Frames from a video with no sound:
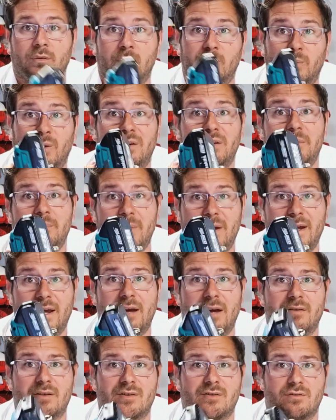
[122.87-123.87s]
While you may
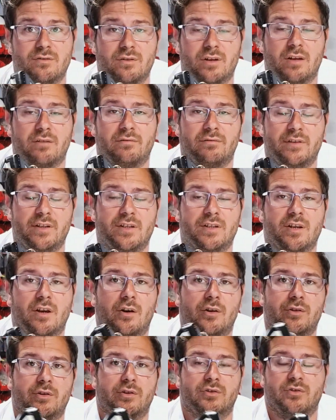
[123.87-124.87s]
have a screw gun feature
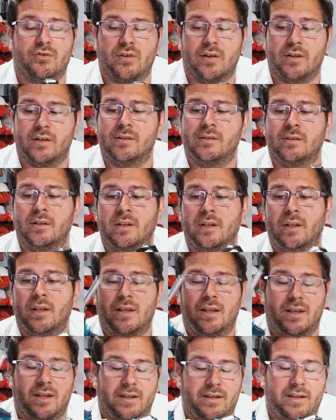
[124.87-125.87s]
on your drill,
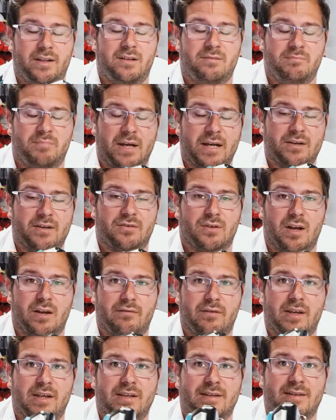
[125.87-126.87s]
an impact
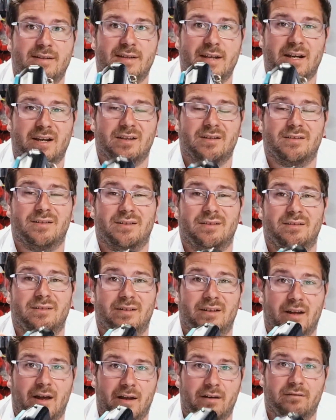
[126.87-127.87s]
driver is second to
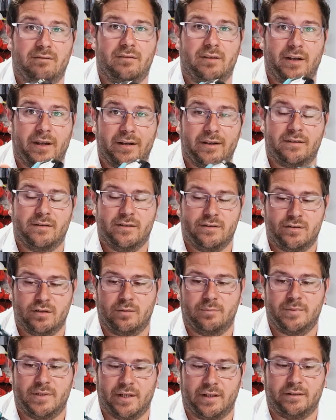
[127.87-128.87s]
none for getting the
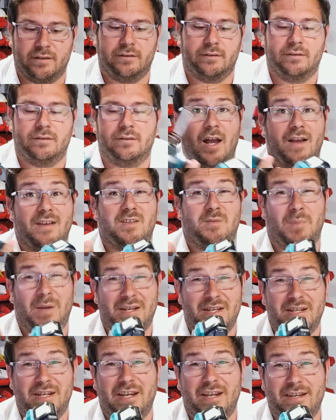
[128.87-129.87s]
job done. I
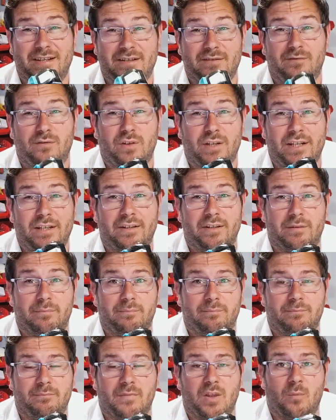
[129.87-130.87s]
spent years avoiding them,
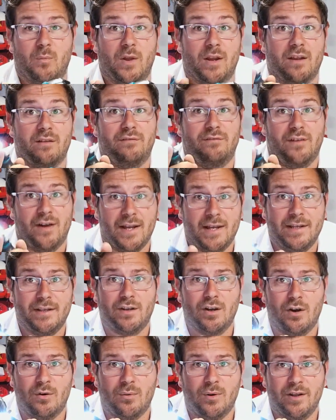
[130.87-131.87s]
and when I finally
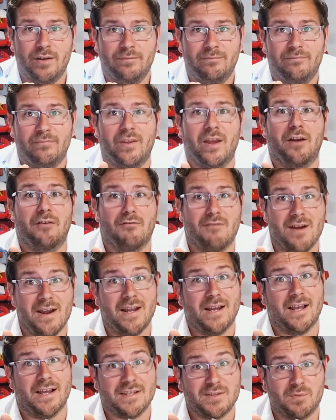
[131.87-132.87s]
got one, I
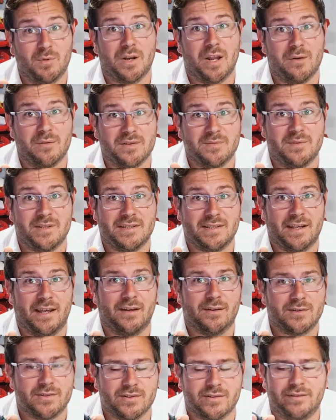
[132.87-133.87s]
realized what I was missing
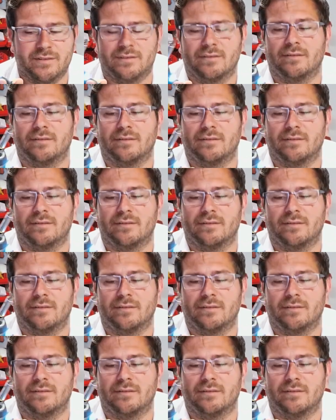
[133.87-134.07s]
out on.